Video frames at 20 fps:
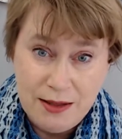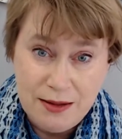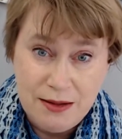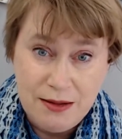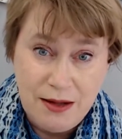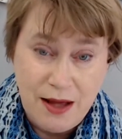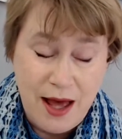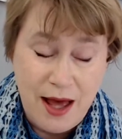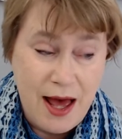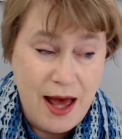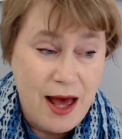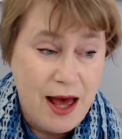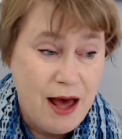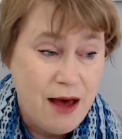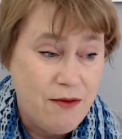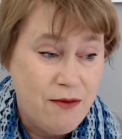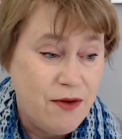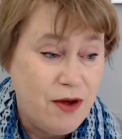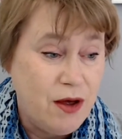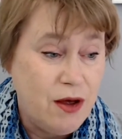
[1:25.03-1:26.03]
have
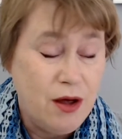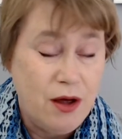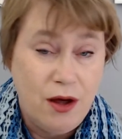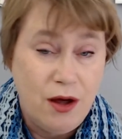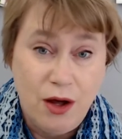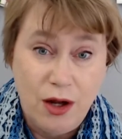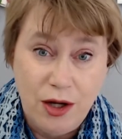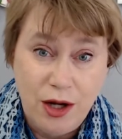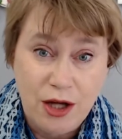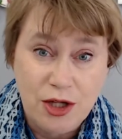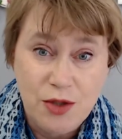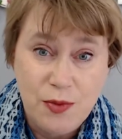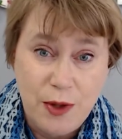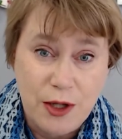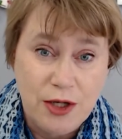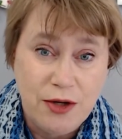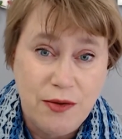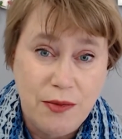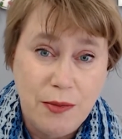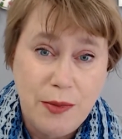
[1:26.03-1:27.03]
a large part
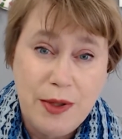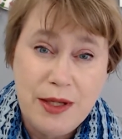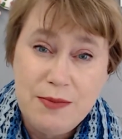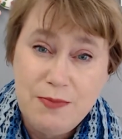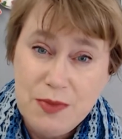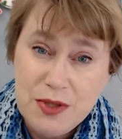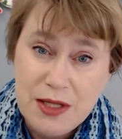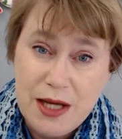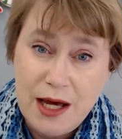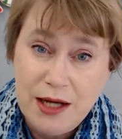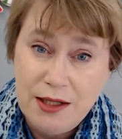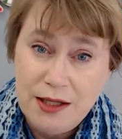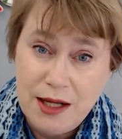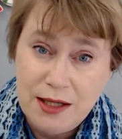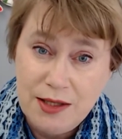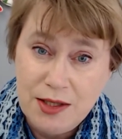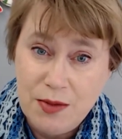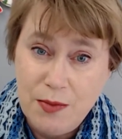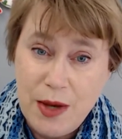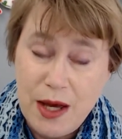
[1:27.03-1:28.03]
of my website that's
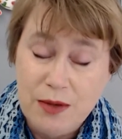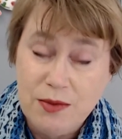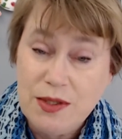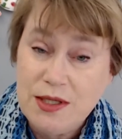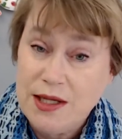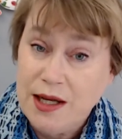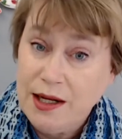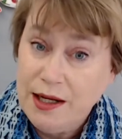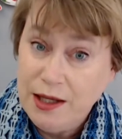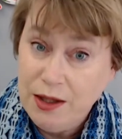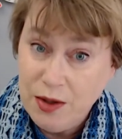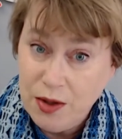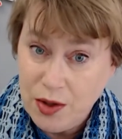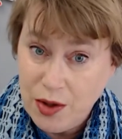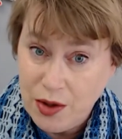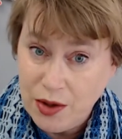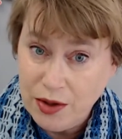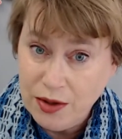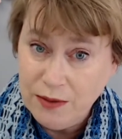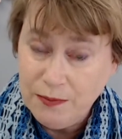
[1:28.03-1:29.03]
about selling
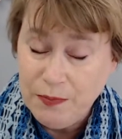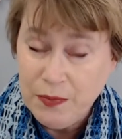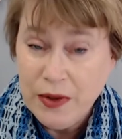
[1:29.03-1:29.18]
yarn.